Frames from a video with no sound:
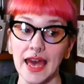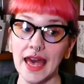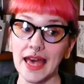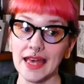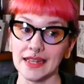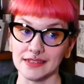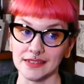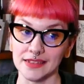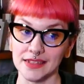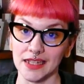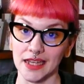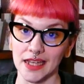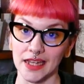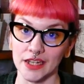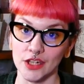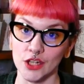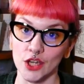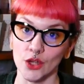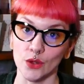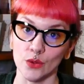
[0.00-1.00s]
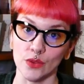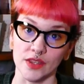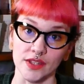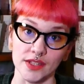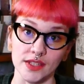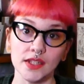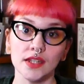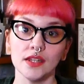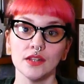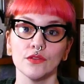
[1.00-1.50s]
And I know
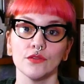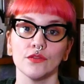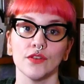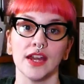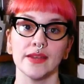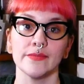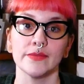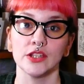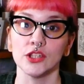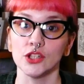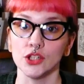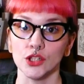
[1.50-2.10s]
that certain fibres